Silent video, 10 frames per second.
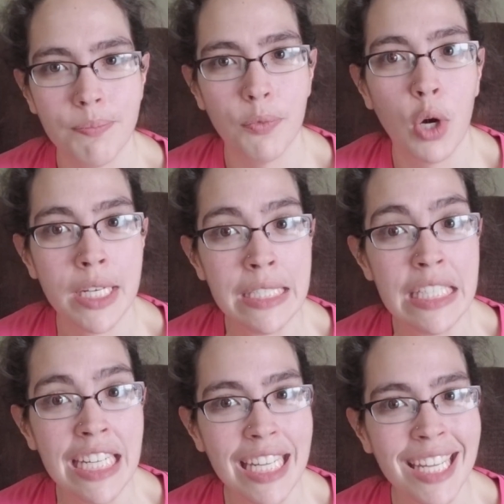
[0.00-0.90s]

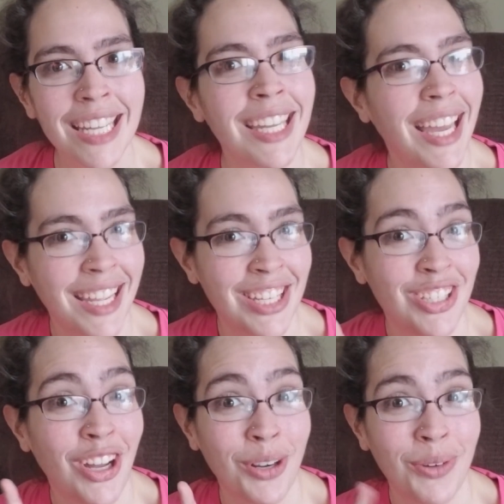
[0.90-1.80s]
watching. I can
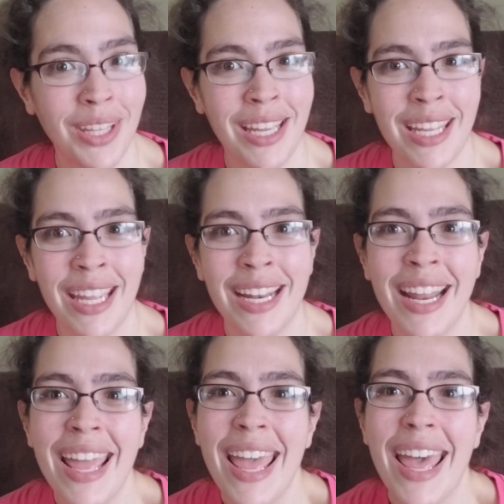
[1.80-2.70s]
talk, really, I can.
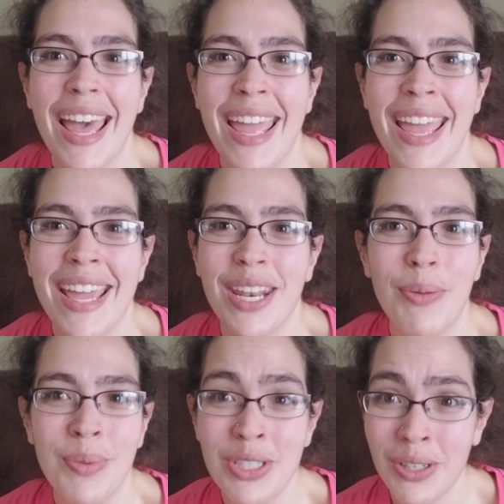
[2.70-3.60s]
And
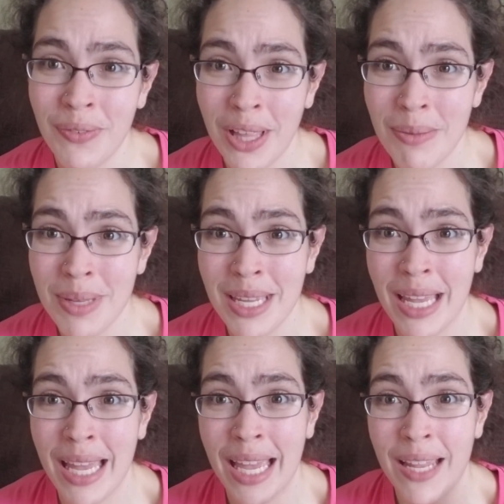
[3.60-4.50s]
be sure to follow me
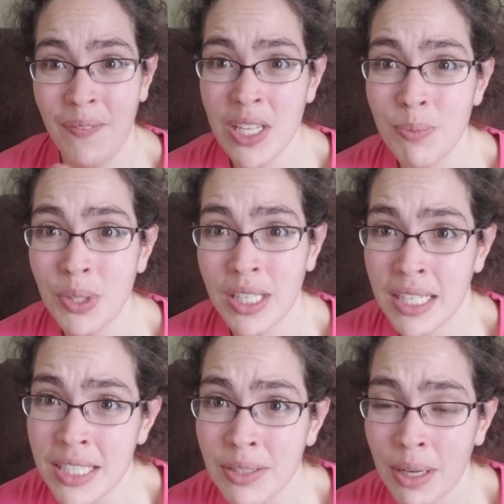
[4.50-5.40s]
on Facebook and
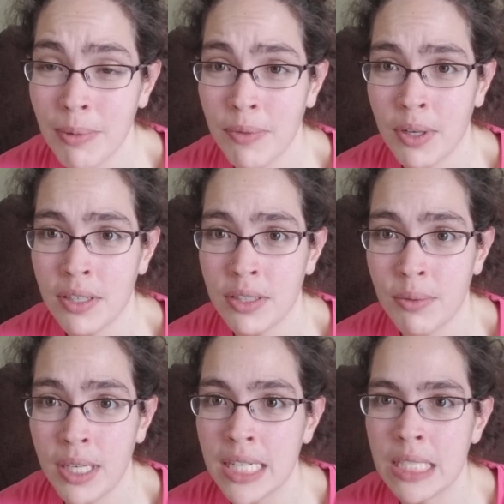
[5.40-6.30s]
Instagram if you aren't
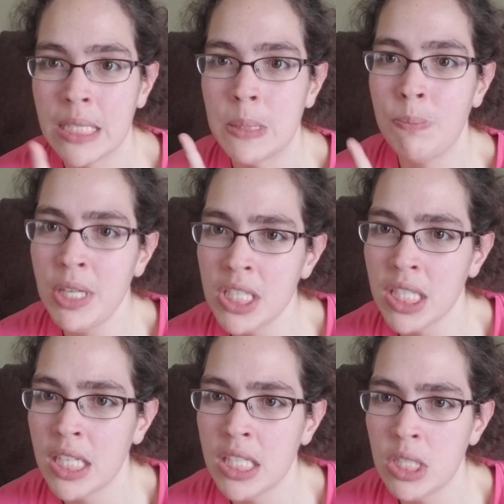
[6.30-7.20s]
already,
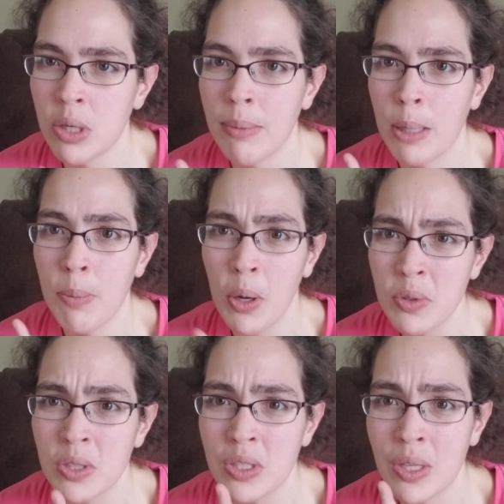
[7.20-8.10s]
especially Instagram.
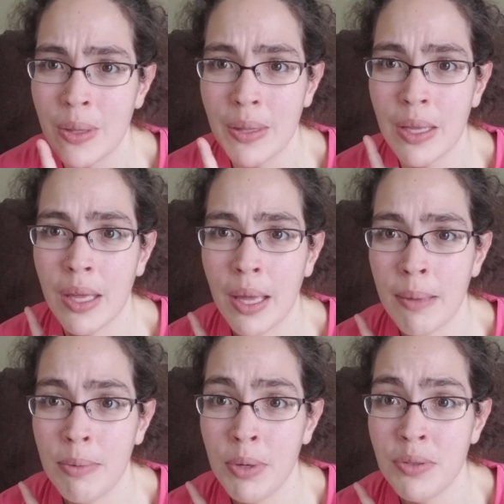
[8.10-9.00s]
I've
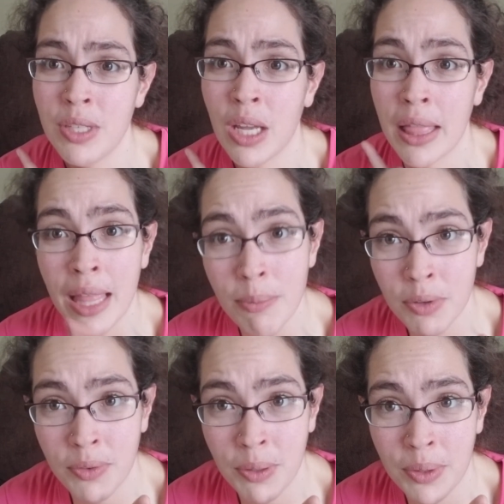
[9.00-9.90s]
been posting a lot more
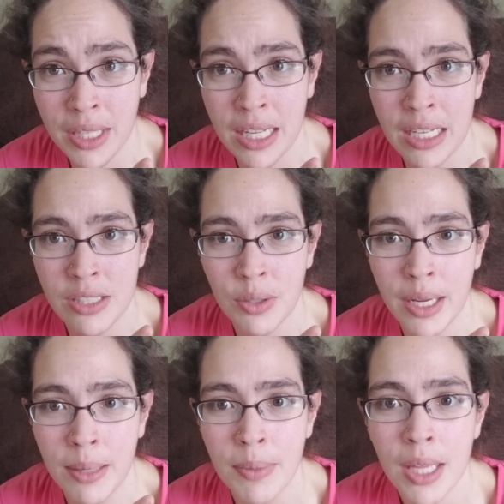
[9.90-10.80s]
frequently on
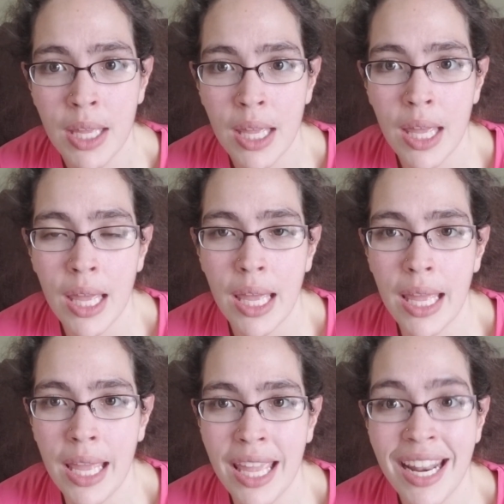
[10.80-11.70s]
Instagram.
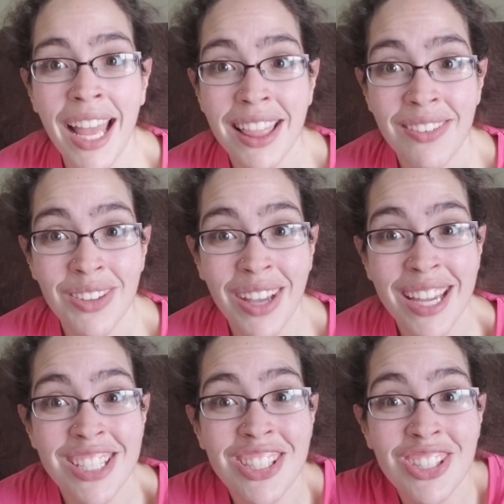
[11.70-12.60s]
And I love you
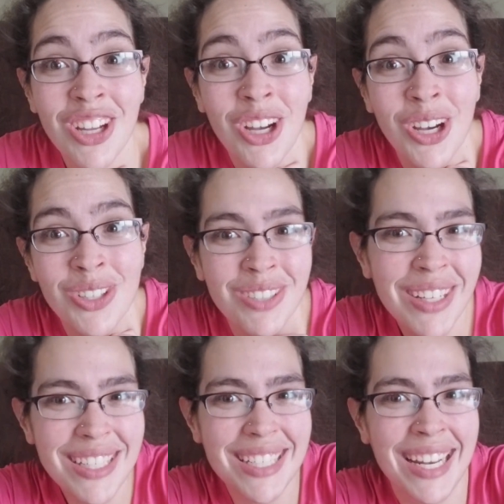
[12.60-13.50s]
guys so
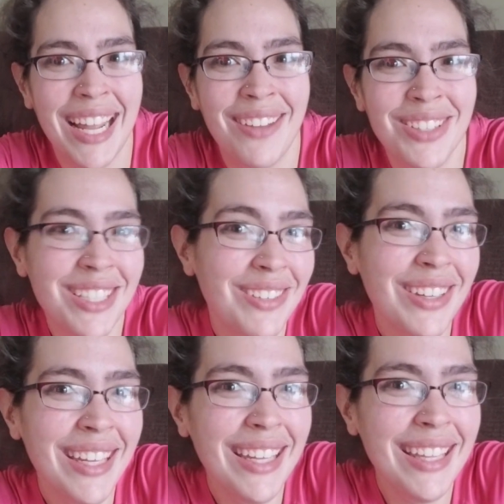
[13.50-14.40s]
much, and I will see you
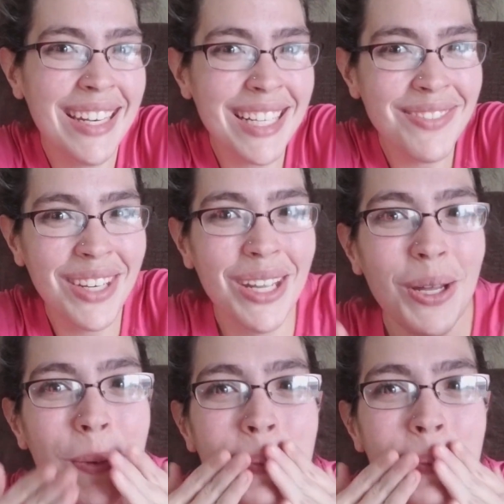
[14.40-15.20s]
in the next video.